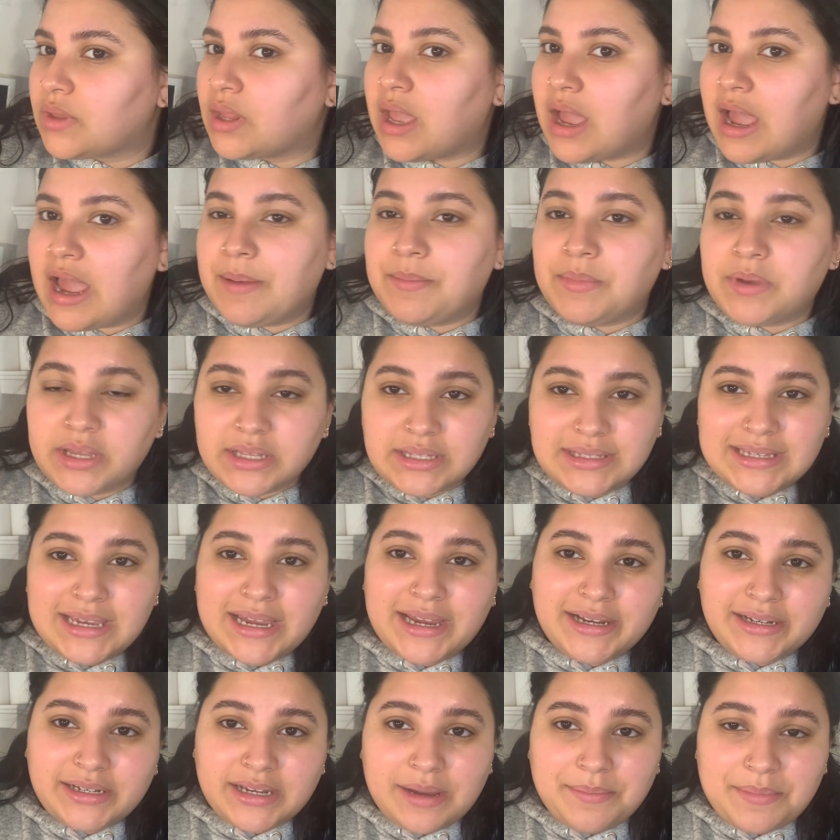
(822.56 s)
I'm
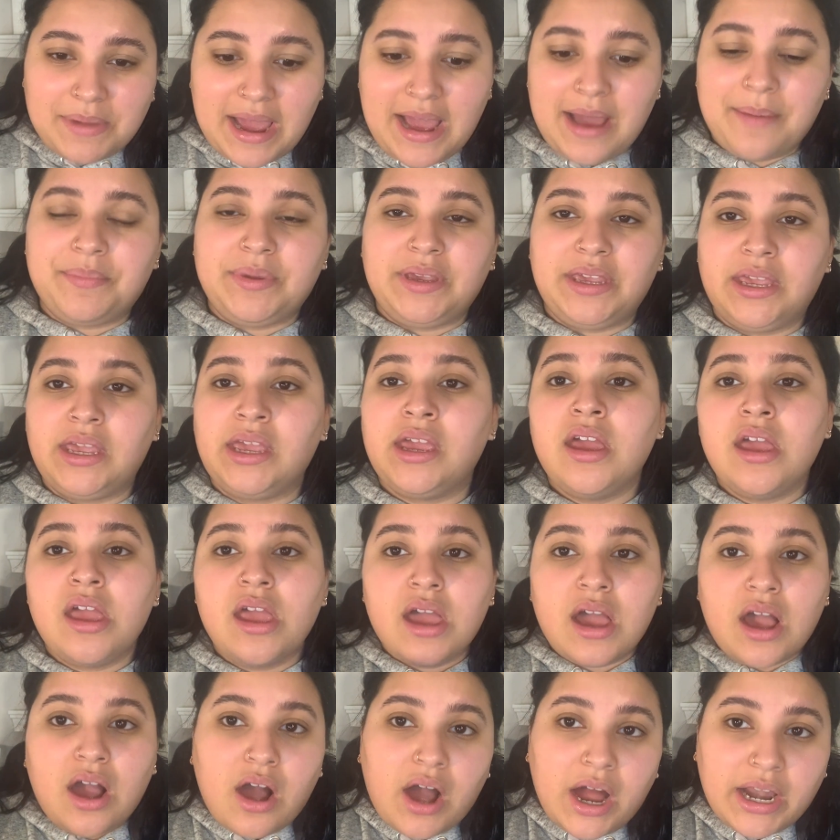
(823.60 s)
content. I'm happy.
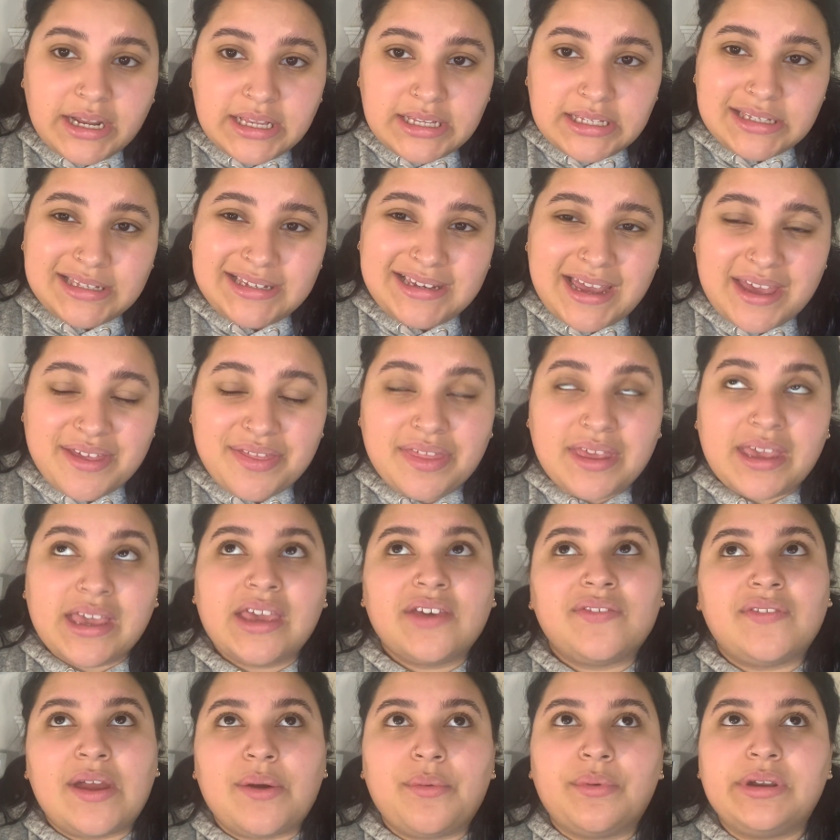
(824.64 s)
Honestly, I think
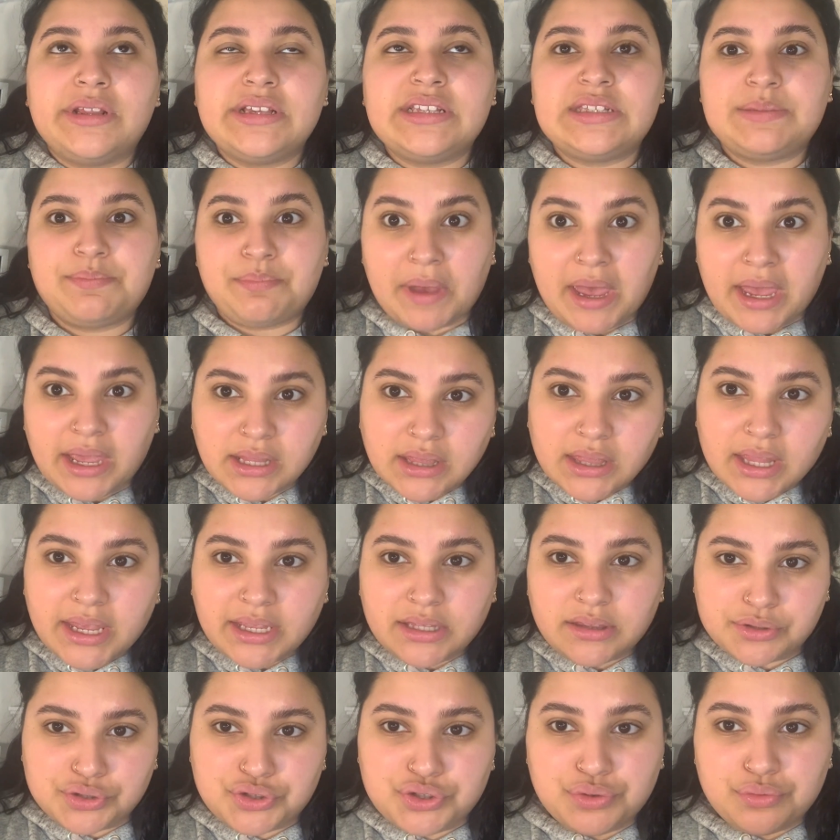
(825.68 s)
if I would have spent like
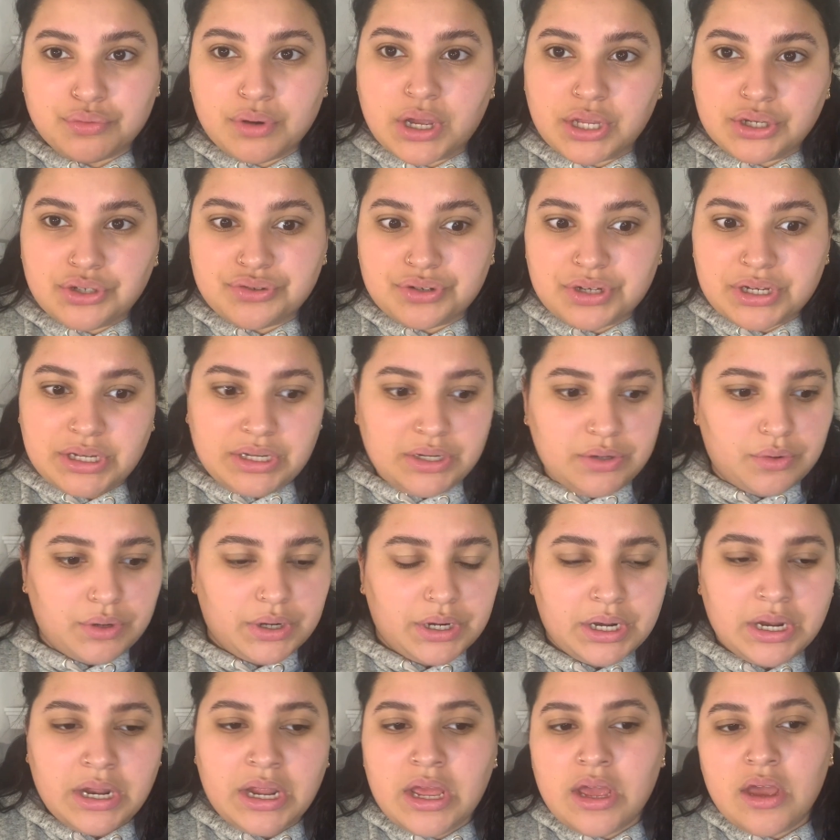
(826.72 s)
the 200
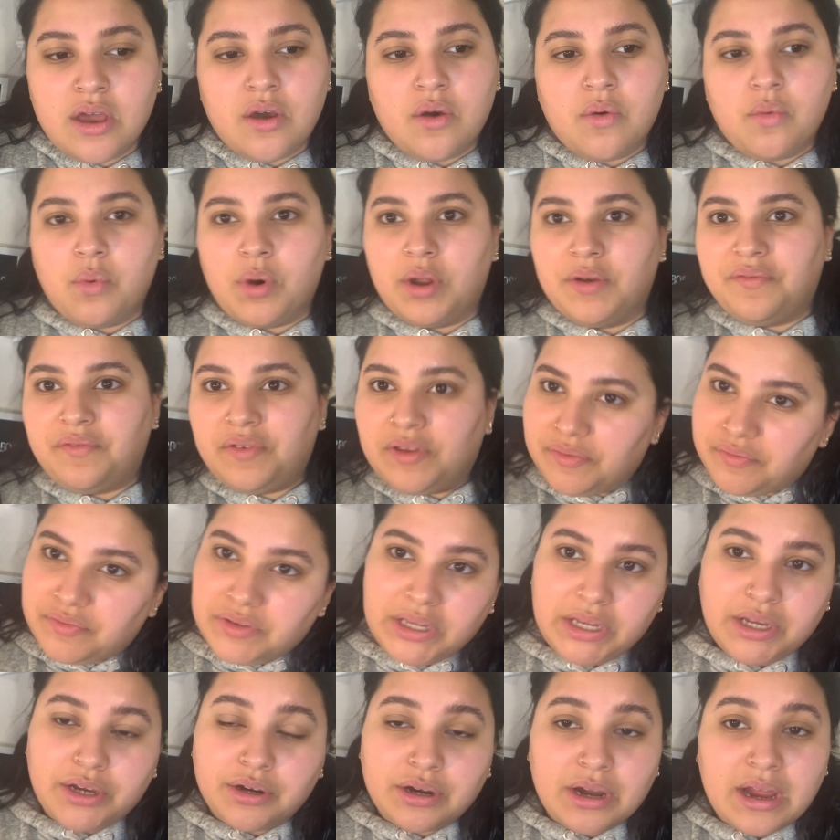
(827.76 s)
or
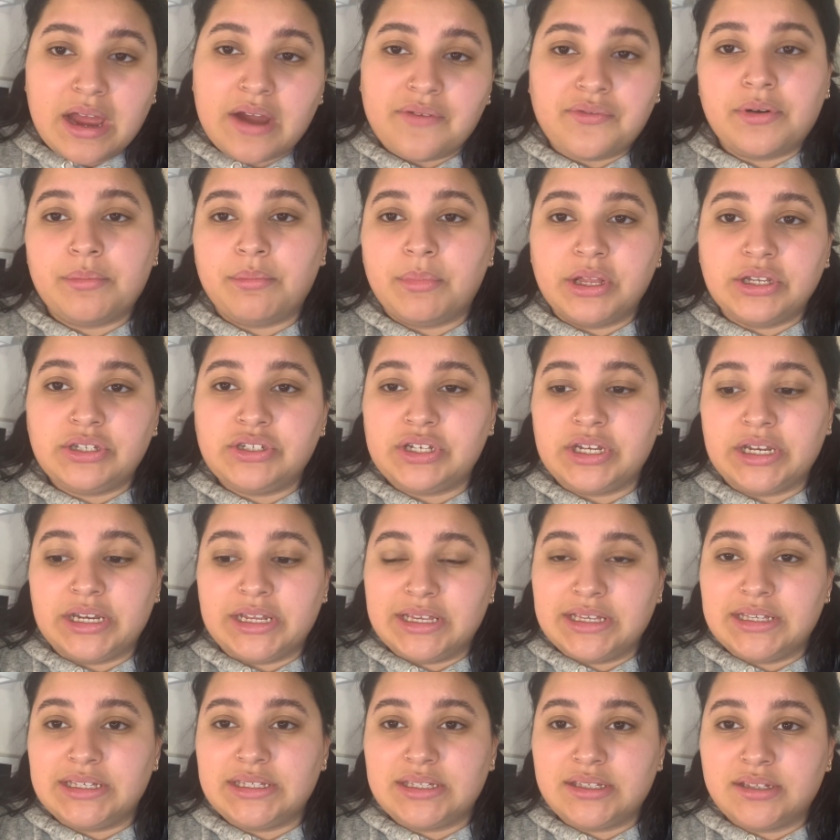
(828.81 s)
150 or however much it
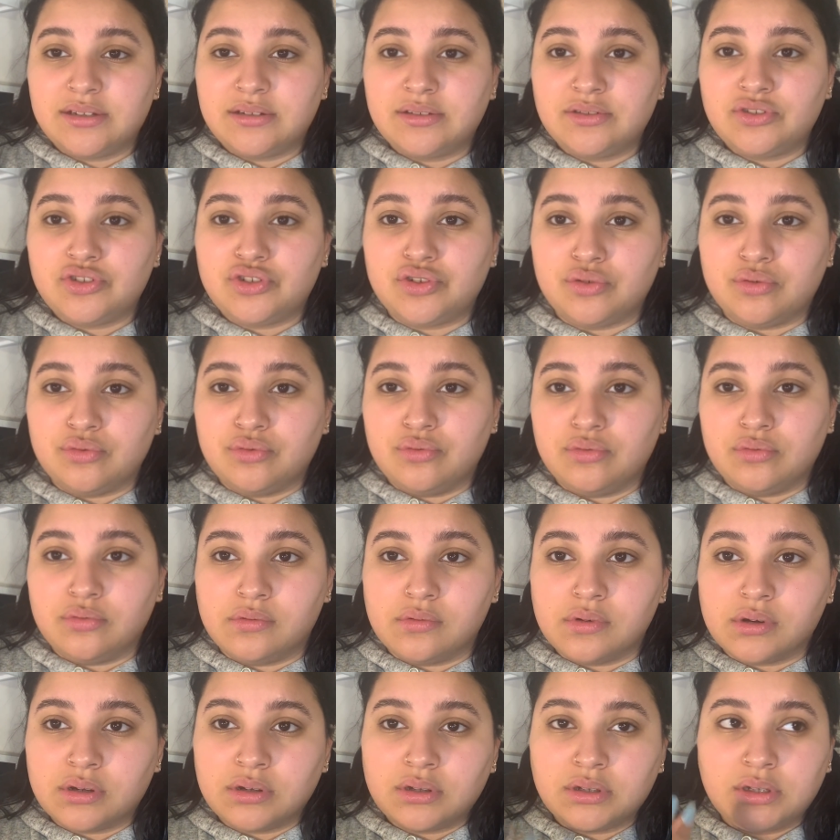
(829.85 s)
is
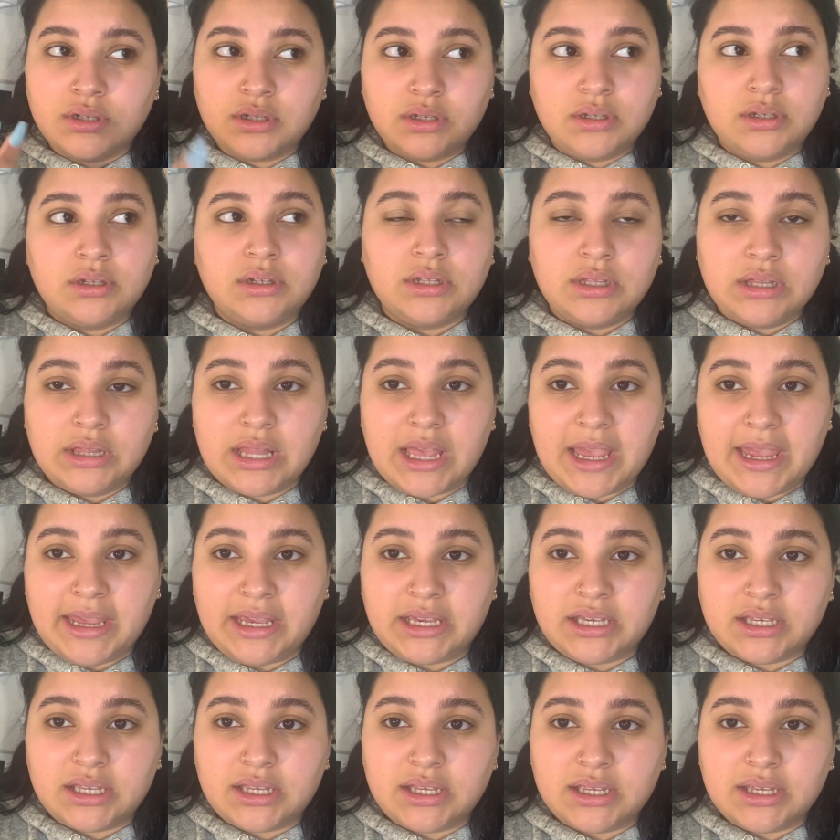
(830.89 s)
to
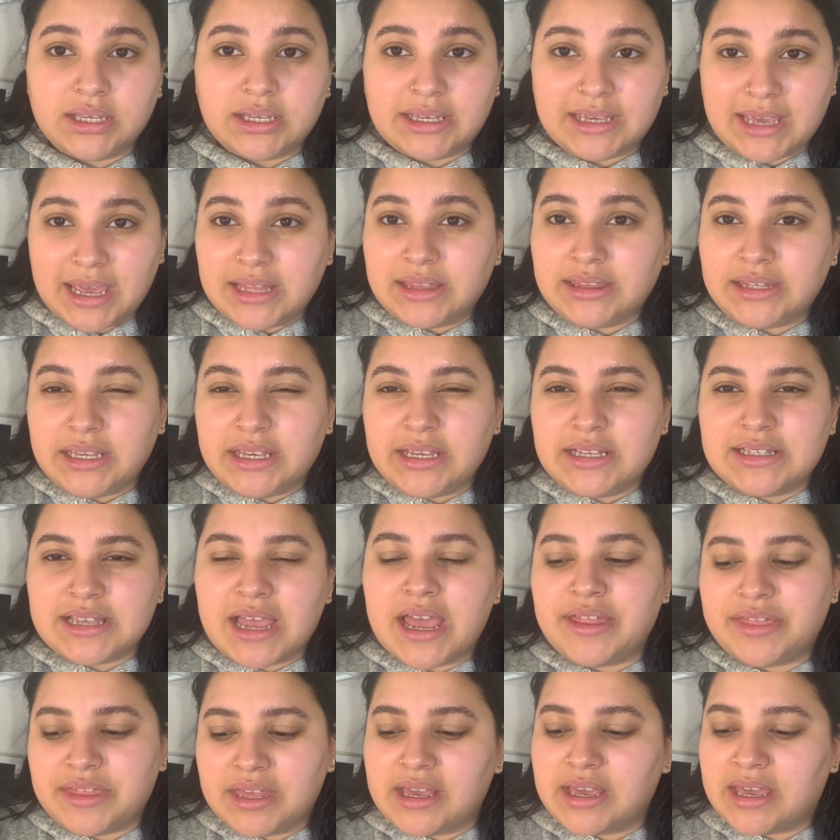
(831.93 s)
like get these, I
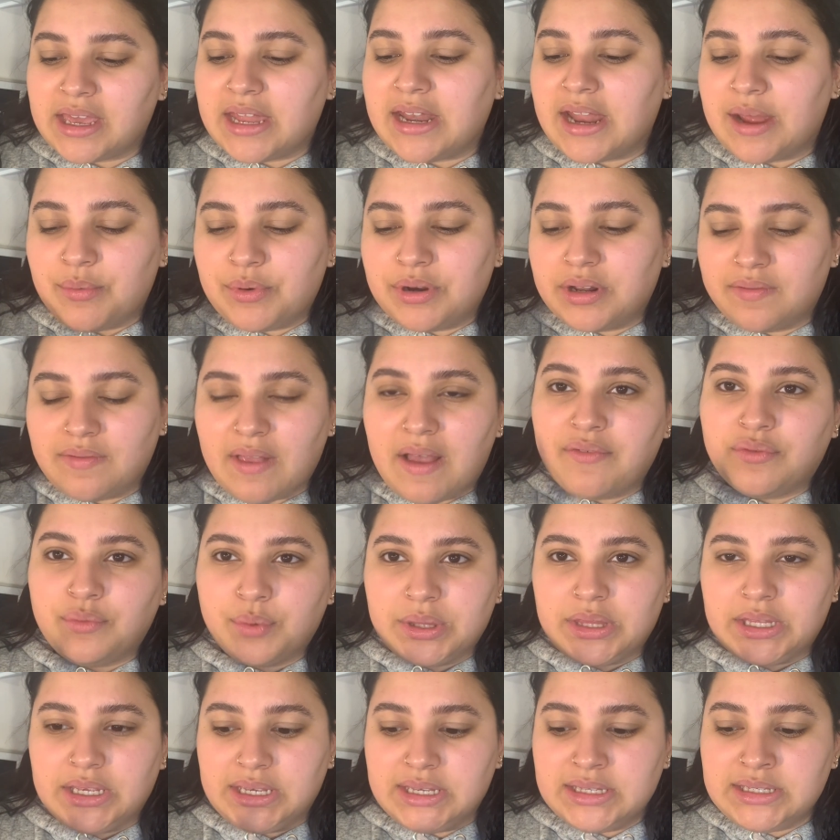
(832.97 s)
think, and I would have left with
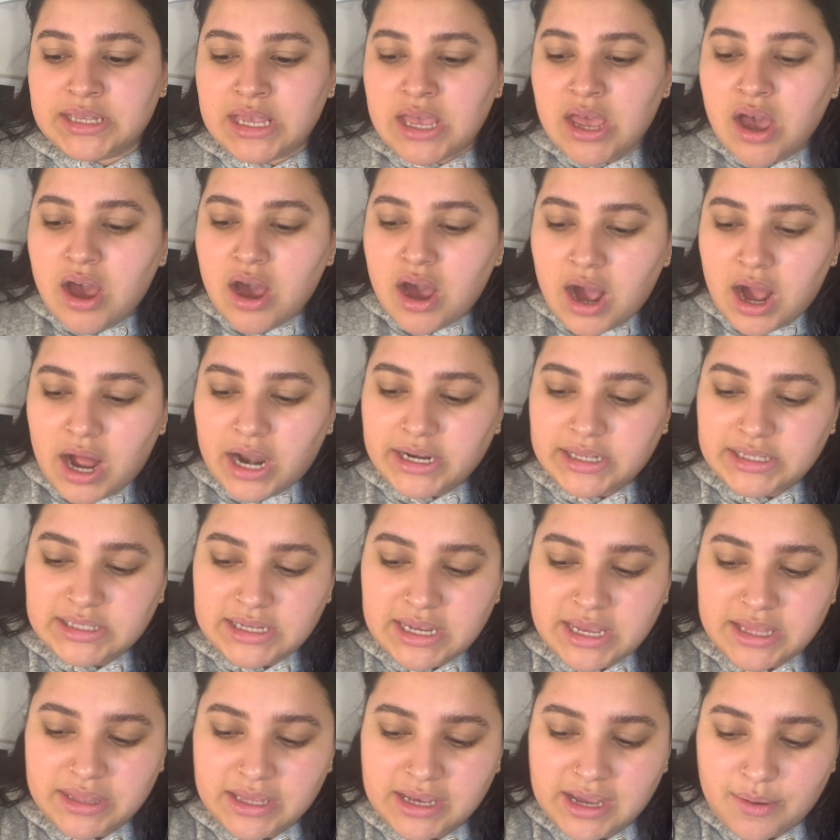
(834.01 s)
these, honestly,
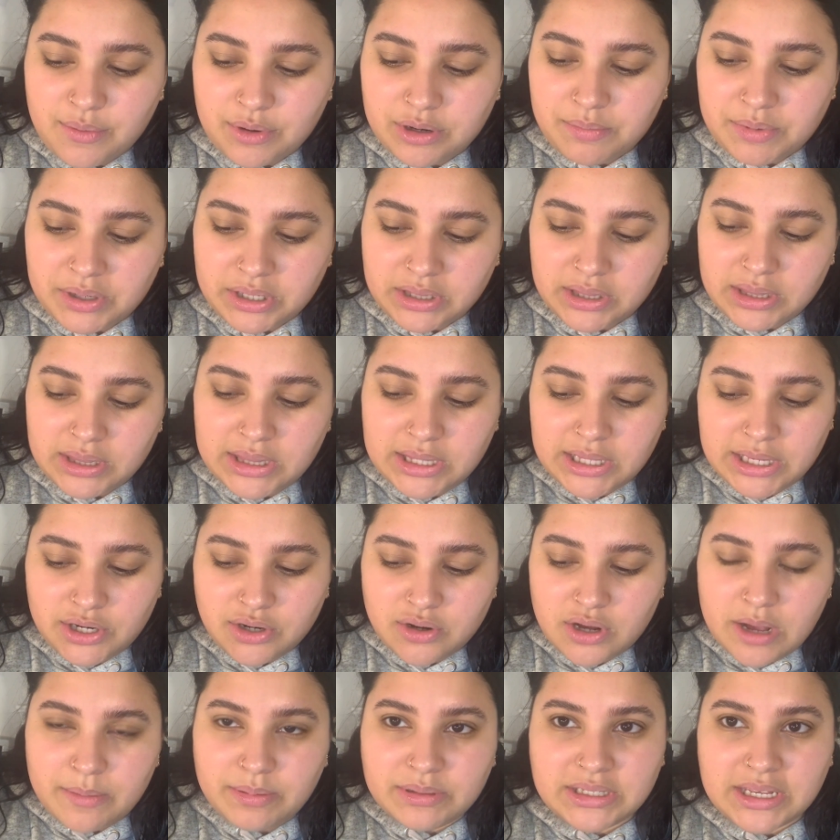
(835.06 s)
I think I would have been a little
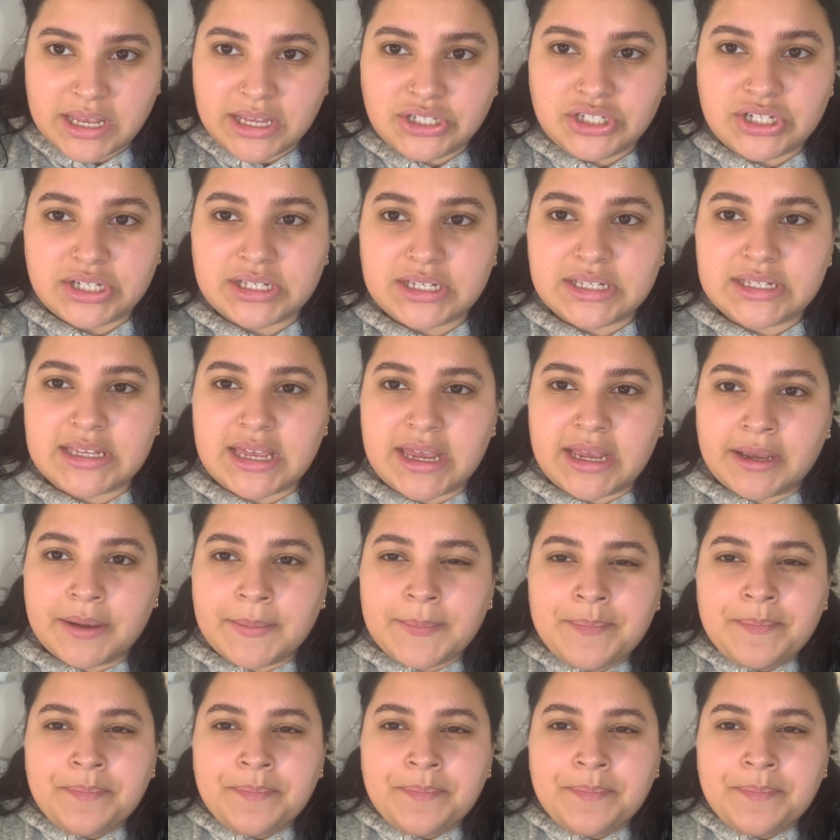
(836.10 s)
upset just because like